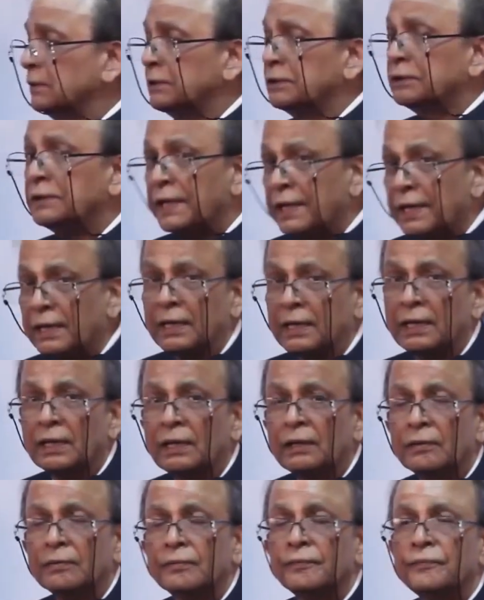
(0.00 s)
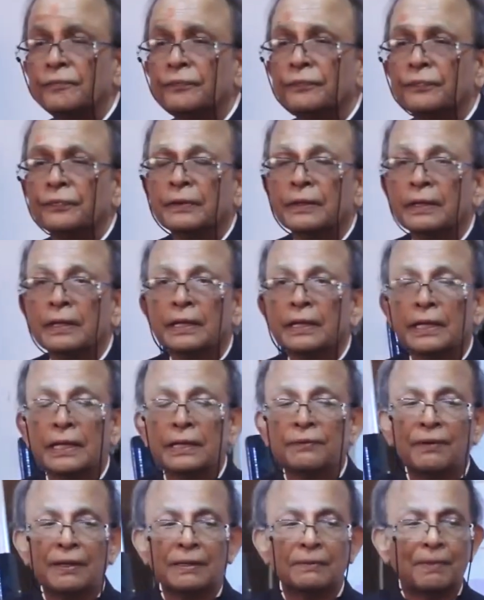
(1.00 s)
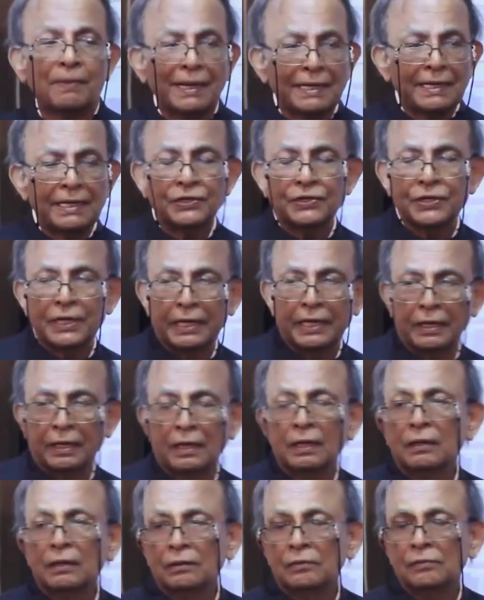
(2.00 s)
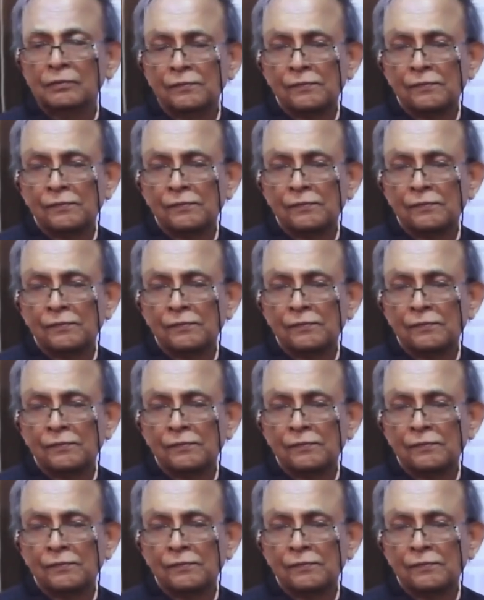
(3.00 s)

Today, if I buy a share,